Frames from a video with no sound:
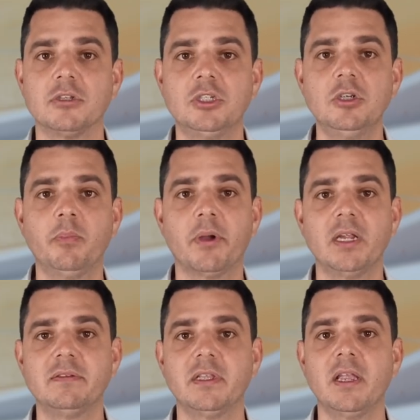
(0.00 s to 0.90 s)
2
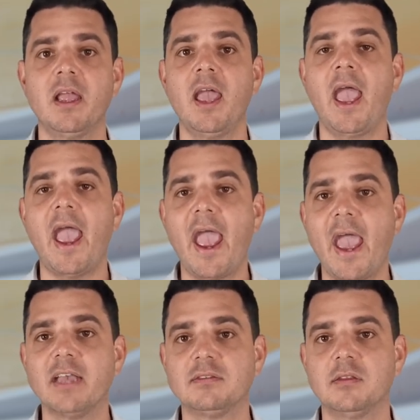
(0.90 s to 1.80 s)
pricing
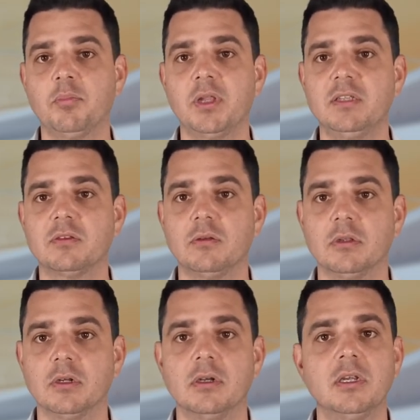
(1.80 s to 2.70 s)
as the
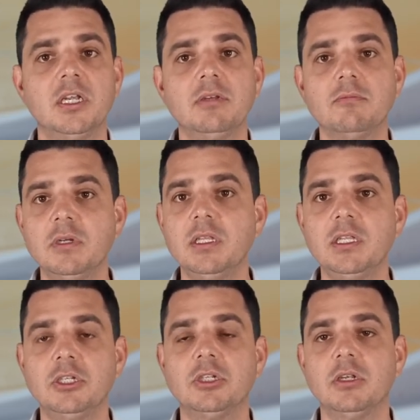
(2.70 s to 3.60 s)
placeholder. It
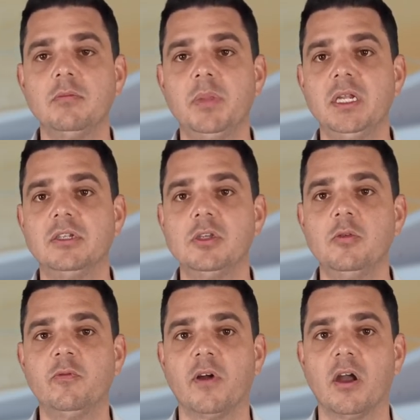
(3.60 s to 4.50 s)
really shouldn't be
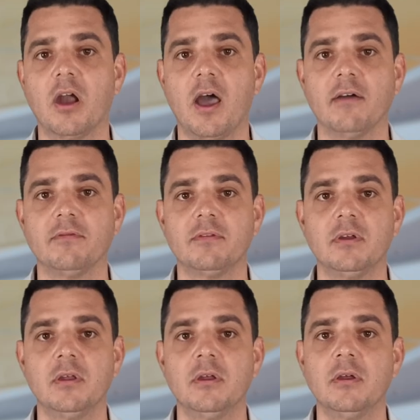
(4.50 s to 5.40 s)
too far off.
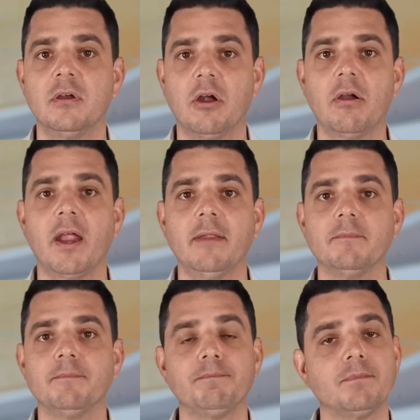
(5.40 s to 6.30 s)
All right,
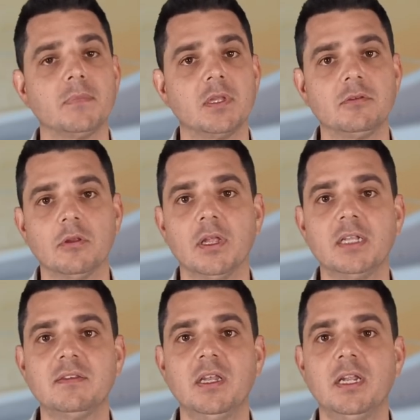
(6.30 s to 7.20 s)
so
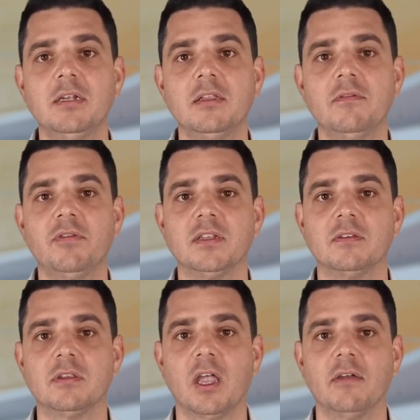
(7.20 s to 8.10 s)
let's get into the fun
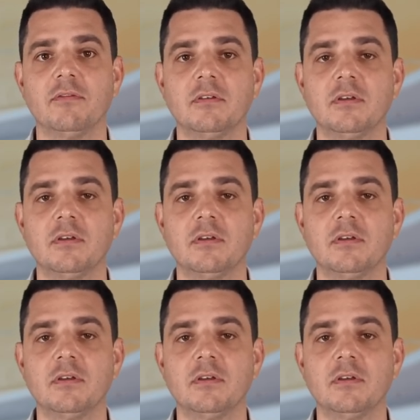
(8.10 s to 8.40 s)
stuff.